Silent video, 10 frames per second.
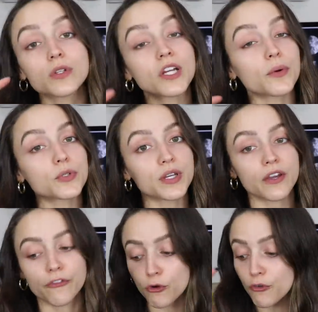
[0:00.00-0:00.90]
only are we doing
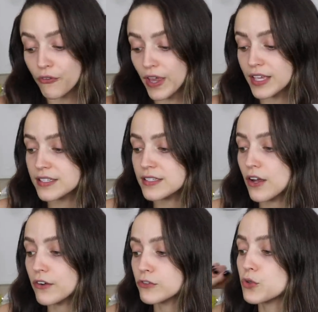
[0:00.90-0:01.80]
a full face
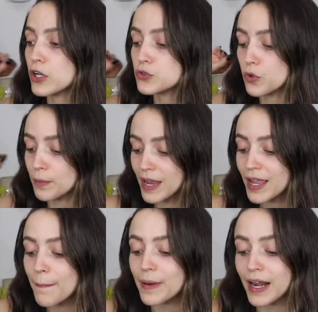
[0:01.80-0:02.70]
of drugstore
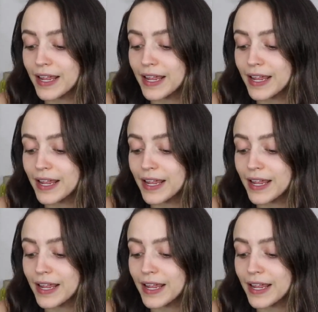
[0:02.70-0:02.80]
makeup but